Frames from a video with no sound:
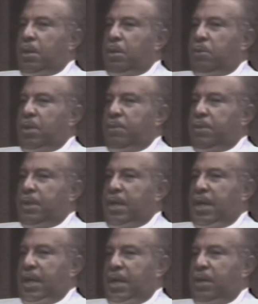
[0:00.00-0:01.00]
Reverend
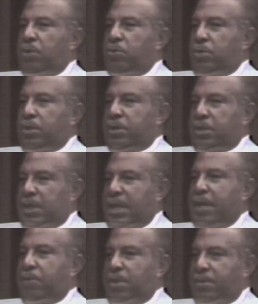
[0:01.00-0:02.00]
A.A. Lucas, the
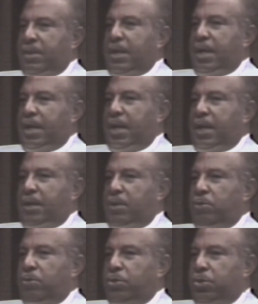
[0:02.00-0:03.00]
late Reverend A.A.
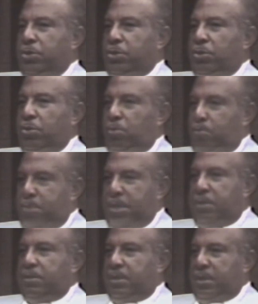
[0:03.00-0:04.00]
Lucas, who
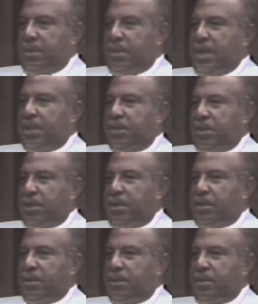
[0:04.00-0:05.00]
built that
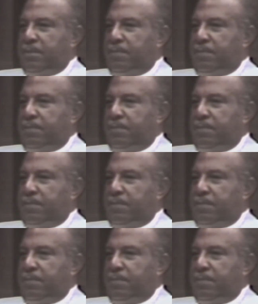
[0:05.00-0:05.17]
church,